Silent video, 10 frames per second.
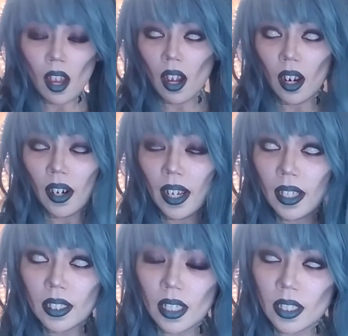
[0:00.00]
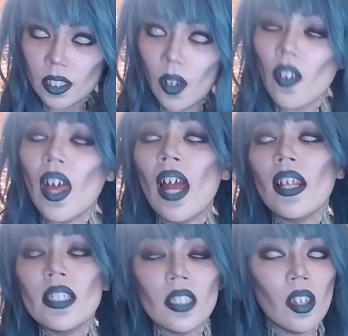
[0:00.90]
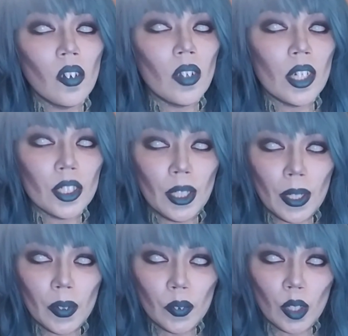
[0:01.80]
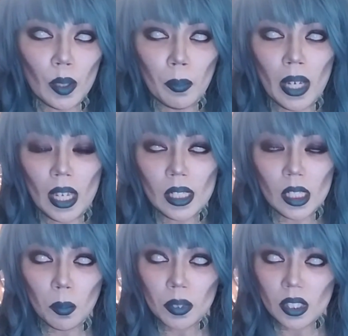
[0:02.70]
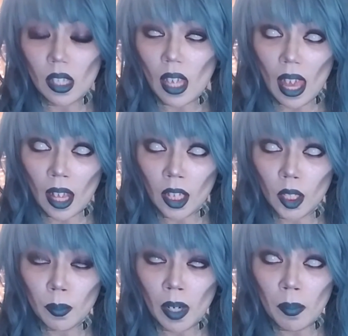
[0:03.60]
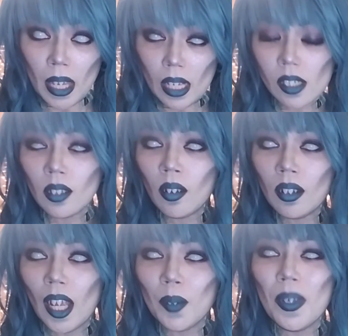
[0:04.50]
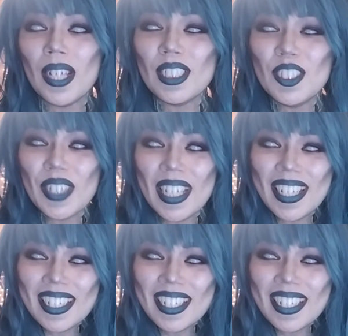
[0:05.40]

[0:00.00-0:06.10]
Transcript: Alright, and so that is the finished look for my deep sea angler mermaid. I hope you guys enjoyed.